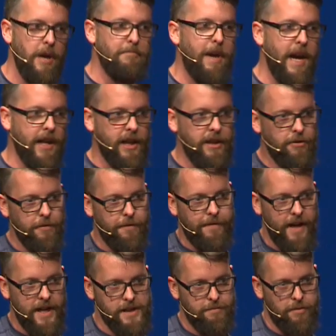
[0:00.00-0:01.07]
back into
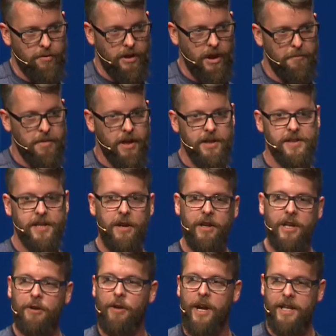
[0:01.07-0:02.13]
Facebook, because they're
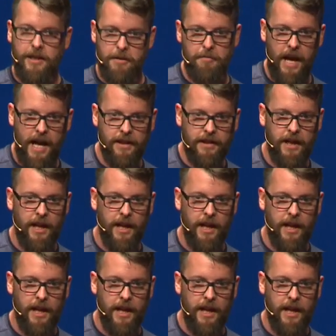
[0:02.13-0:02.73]
in great demand,